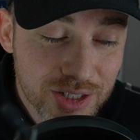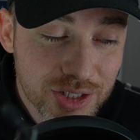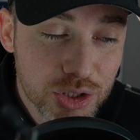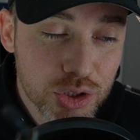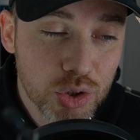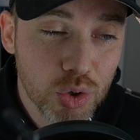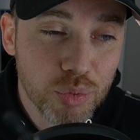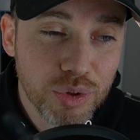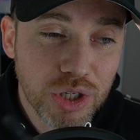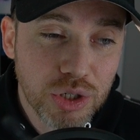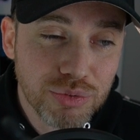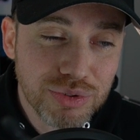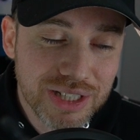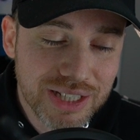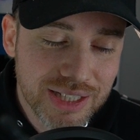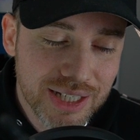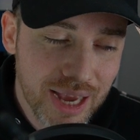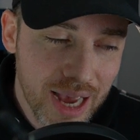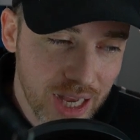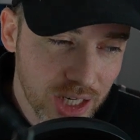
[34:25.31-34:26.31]
So when you
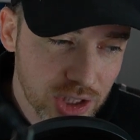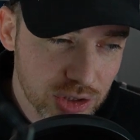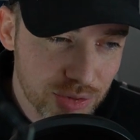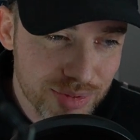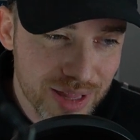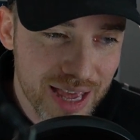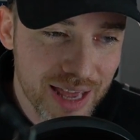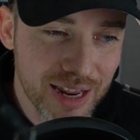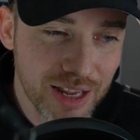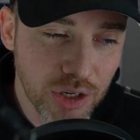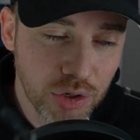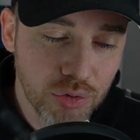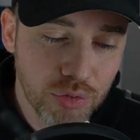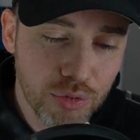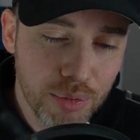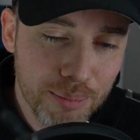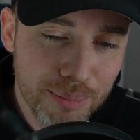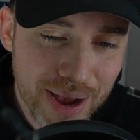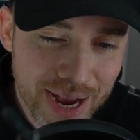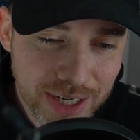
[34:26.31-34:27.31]
detach from that and you
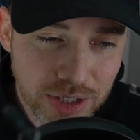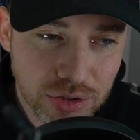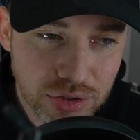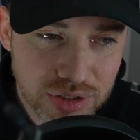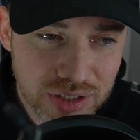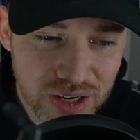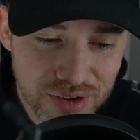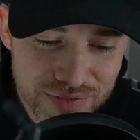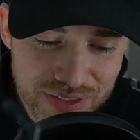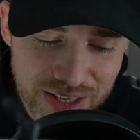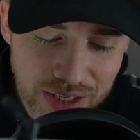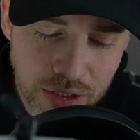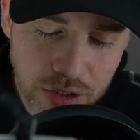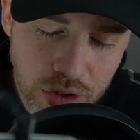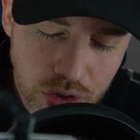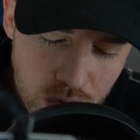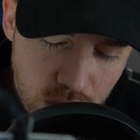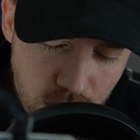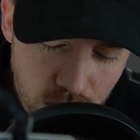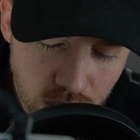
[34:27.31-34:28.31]
remind yourself that
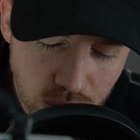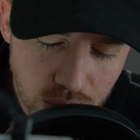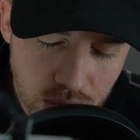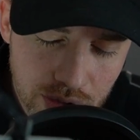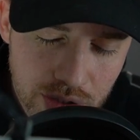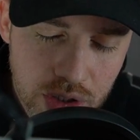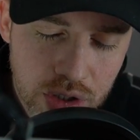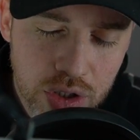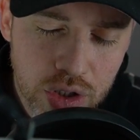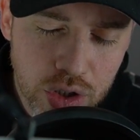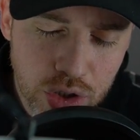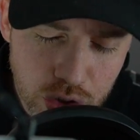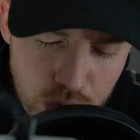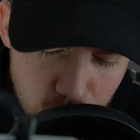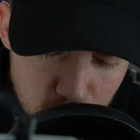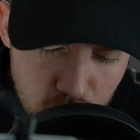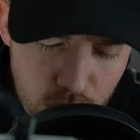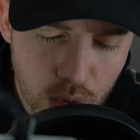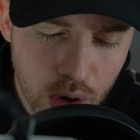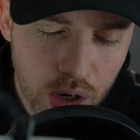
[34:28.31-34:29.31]
you
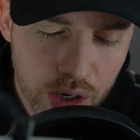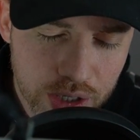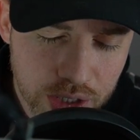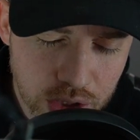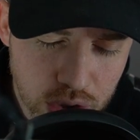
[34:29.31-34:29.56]
are